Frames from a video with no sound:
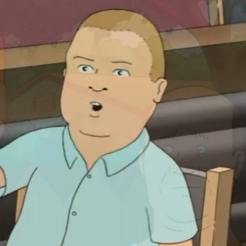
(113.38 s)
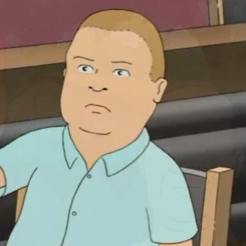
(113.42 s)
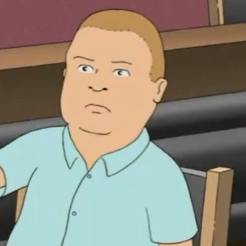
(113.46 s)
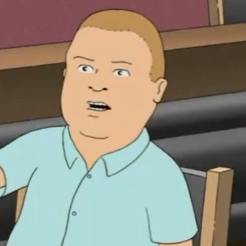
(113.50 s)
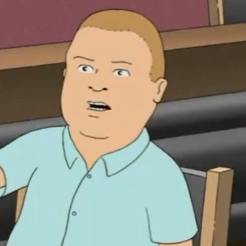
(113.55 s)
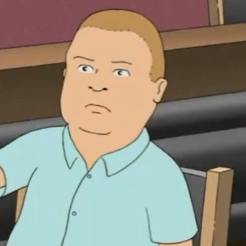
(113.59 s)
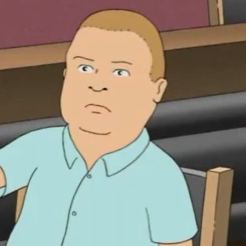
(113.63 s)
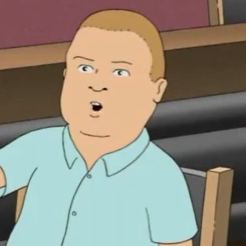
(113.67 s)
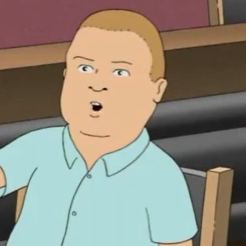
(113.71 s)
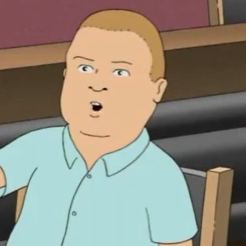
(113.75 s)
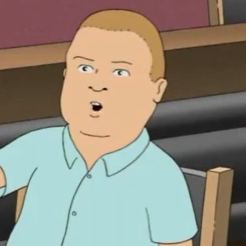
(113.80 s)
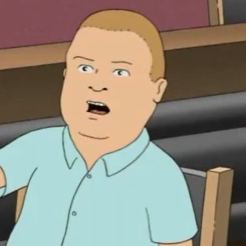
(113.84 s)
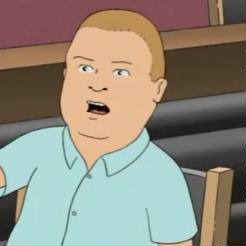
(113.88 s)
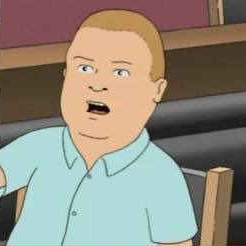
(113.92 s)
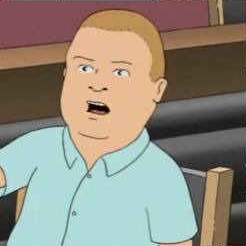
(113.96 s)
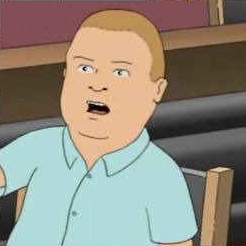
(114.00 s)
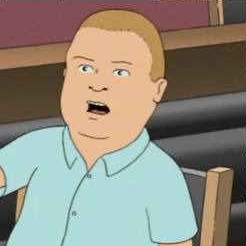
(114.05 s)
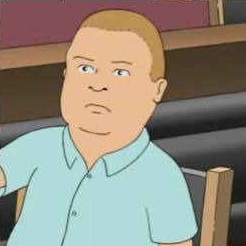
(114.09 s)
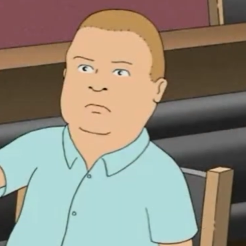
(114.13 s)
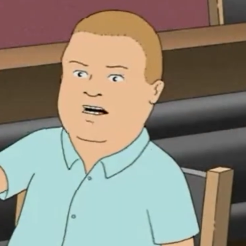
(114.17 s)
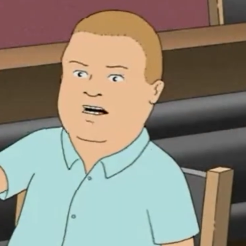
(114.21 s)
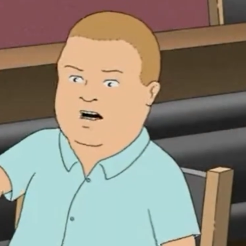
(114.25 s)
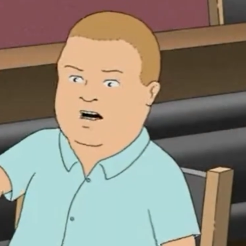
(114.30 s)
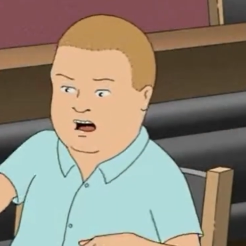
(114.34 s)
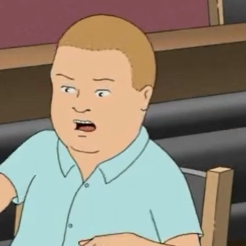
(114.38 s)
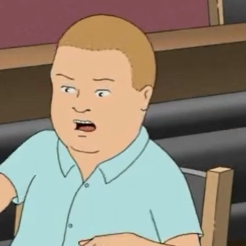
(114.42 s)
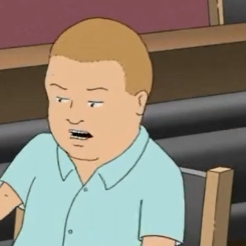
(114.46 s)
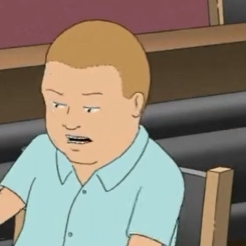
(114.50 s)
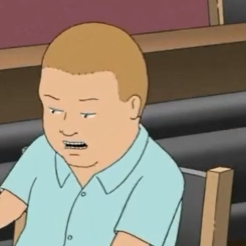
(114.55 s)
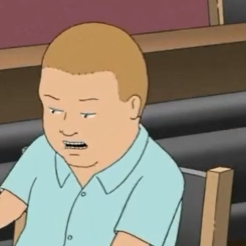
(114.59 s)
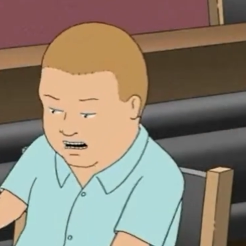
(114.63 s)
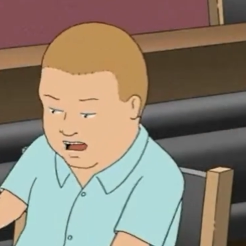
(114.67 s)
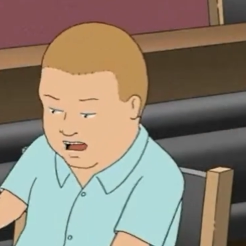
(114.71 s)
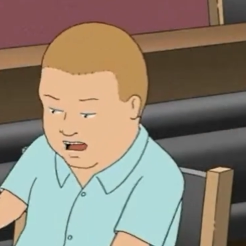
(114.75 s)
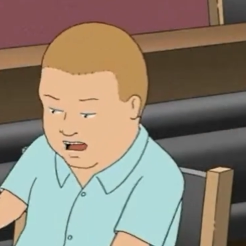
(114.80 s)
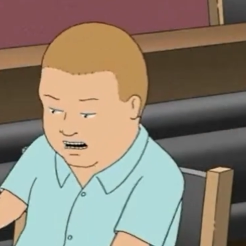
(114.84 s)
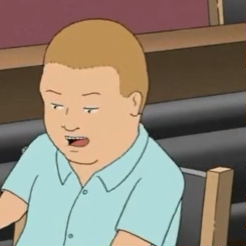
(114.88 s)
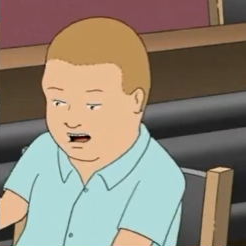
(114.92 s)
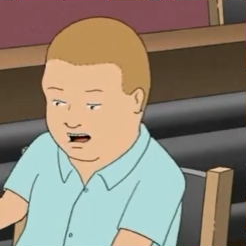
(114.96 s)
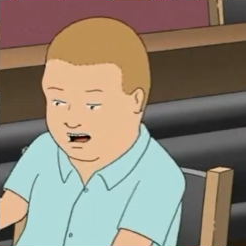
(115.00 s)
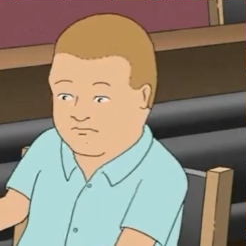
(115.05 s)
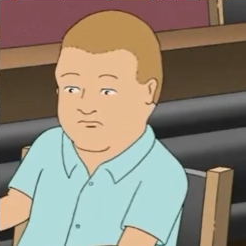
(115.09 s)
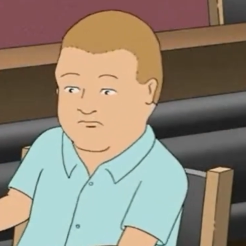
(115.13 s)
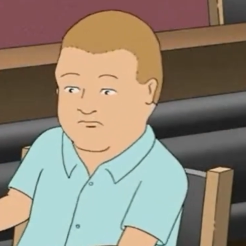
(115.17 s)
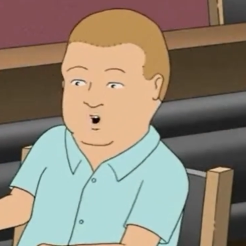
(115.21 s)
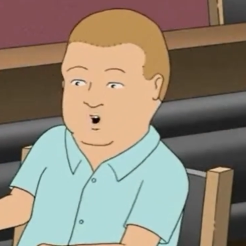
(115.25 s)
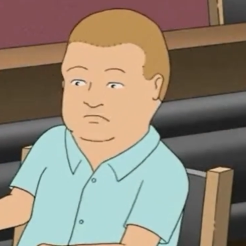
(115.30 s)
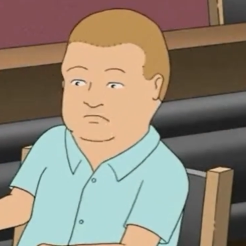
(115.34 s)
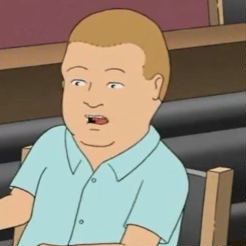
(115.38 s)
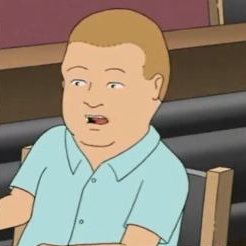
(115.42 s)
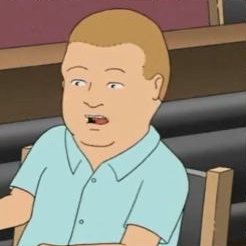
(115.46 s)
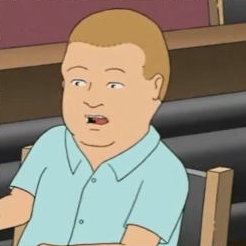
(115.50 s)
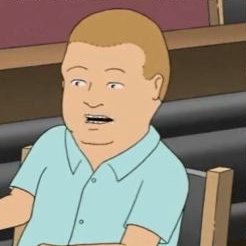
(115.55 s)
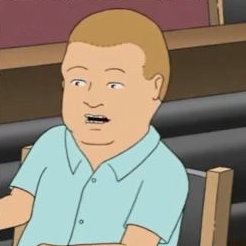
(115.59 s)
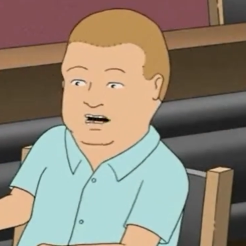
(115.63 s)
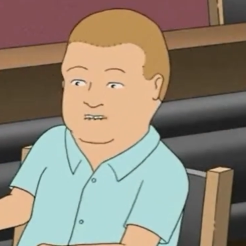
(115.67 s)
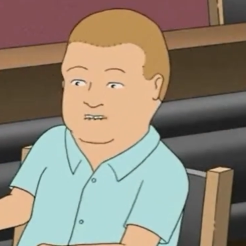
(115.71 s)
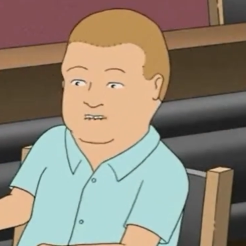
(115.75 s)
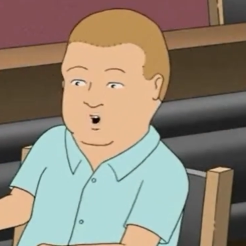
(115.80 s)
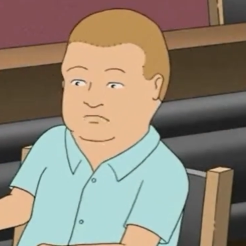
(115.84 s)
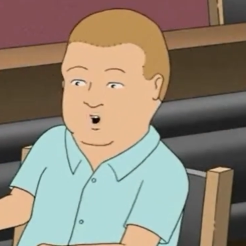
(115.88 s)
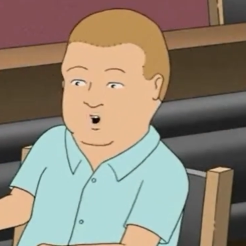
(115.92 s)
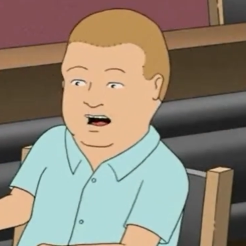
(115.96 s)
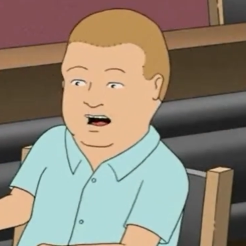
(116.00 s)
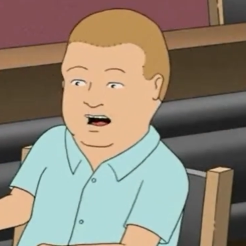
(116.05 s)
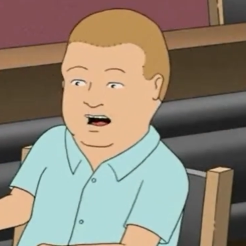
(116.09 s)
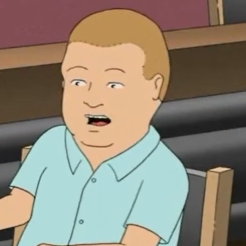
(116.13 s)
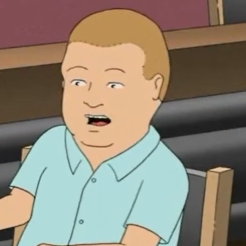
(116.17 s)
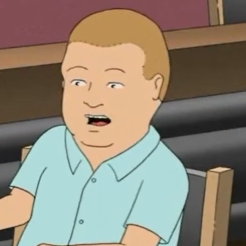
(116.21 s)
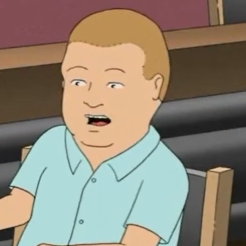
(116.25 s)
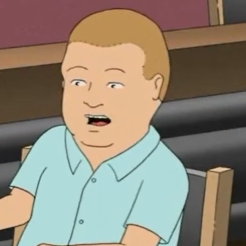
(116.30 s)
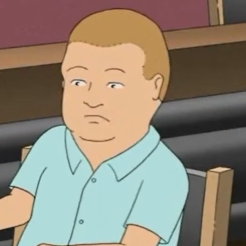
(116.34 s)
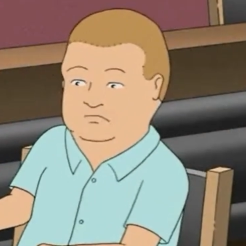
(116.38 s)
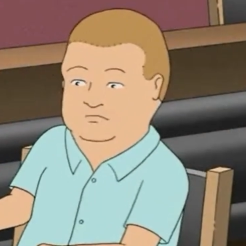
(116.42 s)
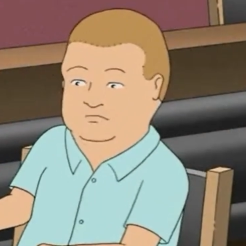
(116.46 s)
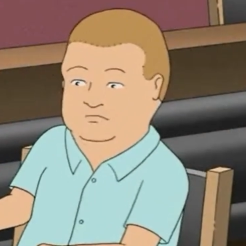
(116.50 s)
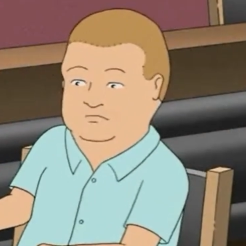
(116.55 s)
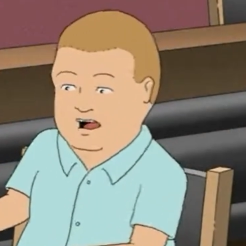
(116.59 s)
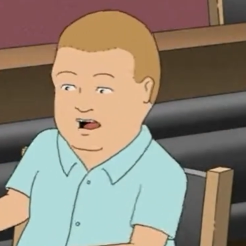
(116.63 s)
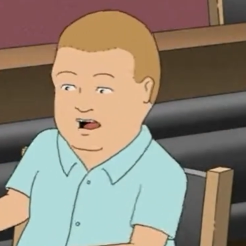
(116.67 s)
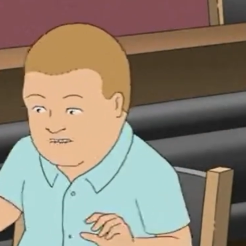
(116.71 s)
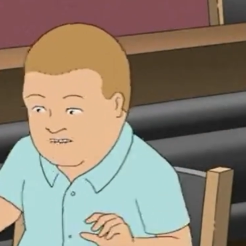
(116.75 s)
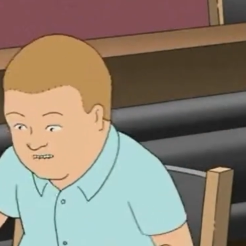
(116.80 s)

Here, we, along with Hank, find out Bobby has a talent for identifying